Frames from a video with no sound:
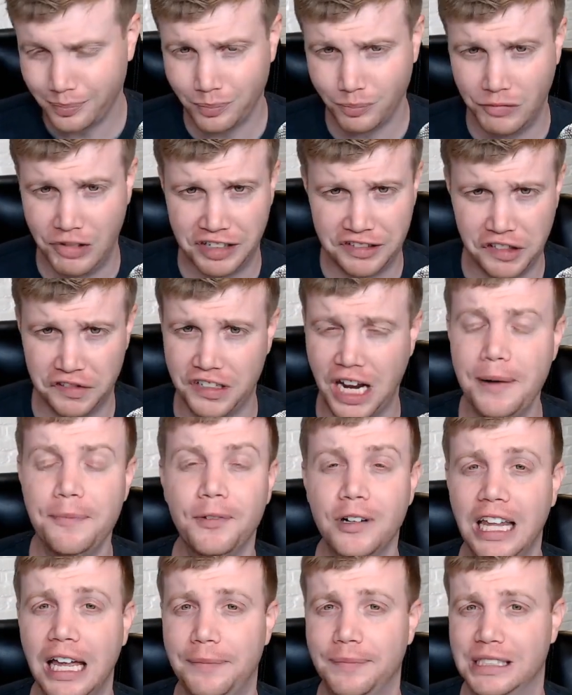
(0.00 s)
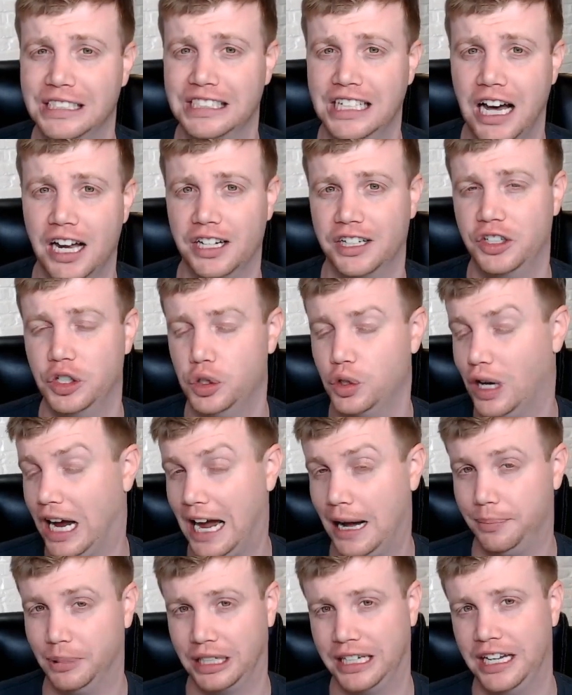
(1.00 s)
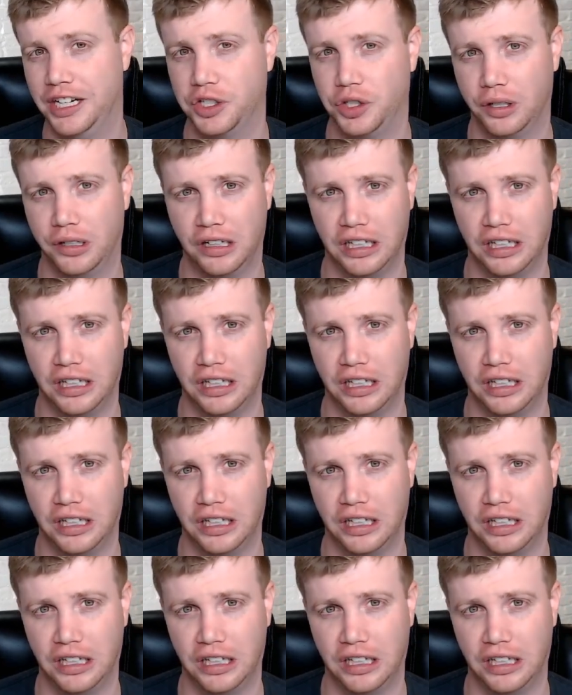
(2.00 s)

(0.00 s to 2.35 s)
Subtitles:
So Skype for Life is not a new application,